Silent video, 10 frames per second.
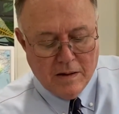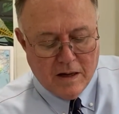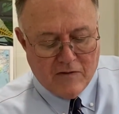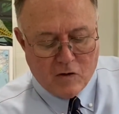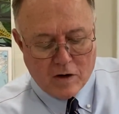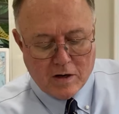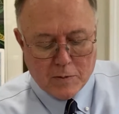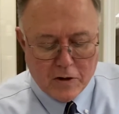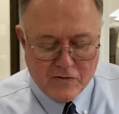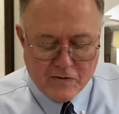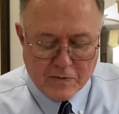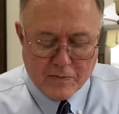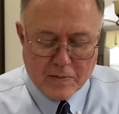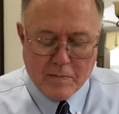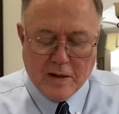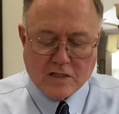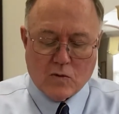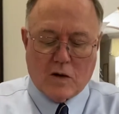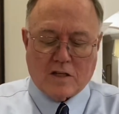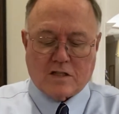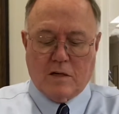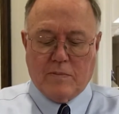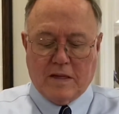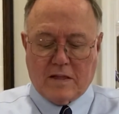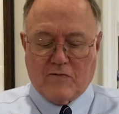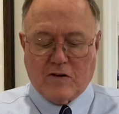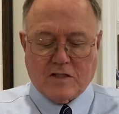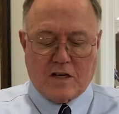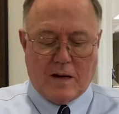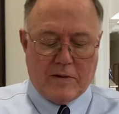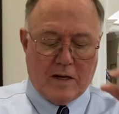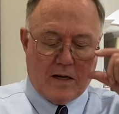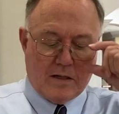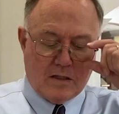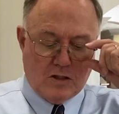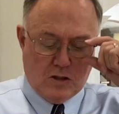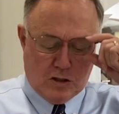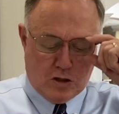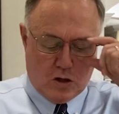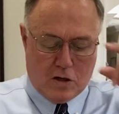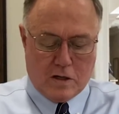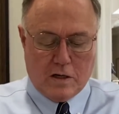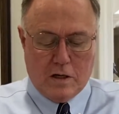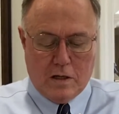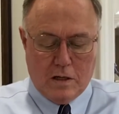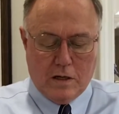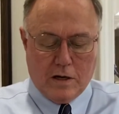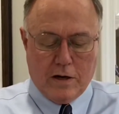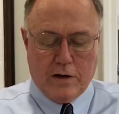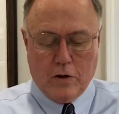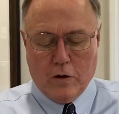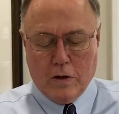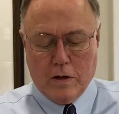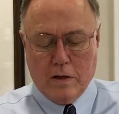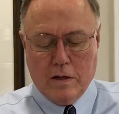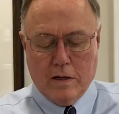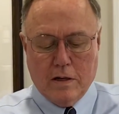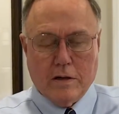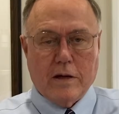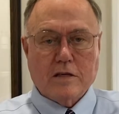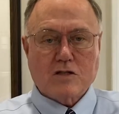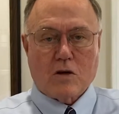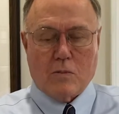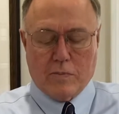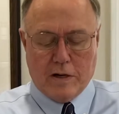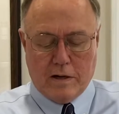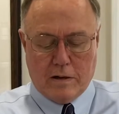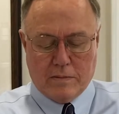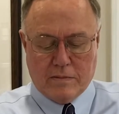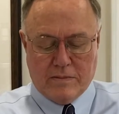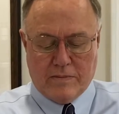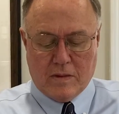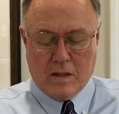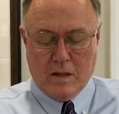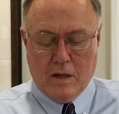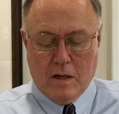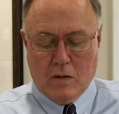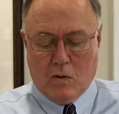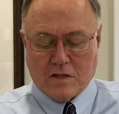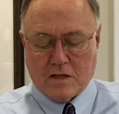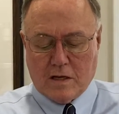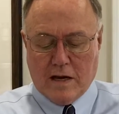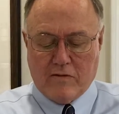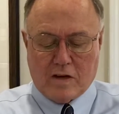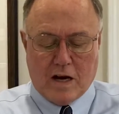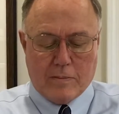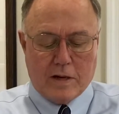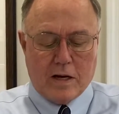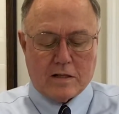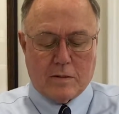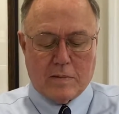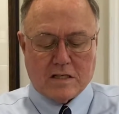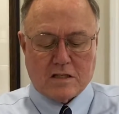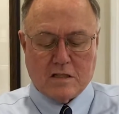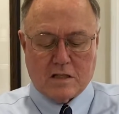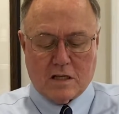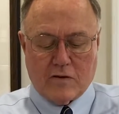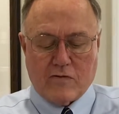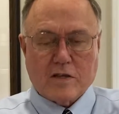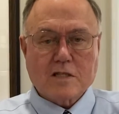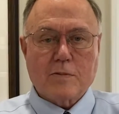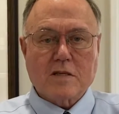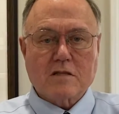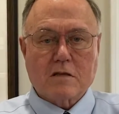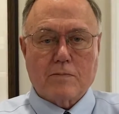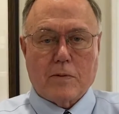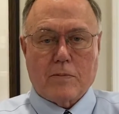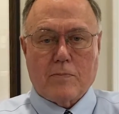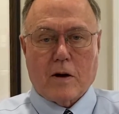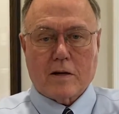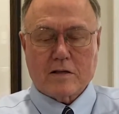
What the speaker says: At Fort Le Boeuf, Major Washington met the French Commandant, Jacques Legardeur de Saint-Pierre. Washington gave the Commandant the message that the French must depart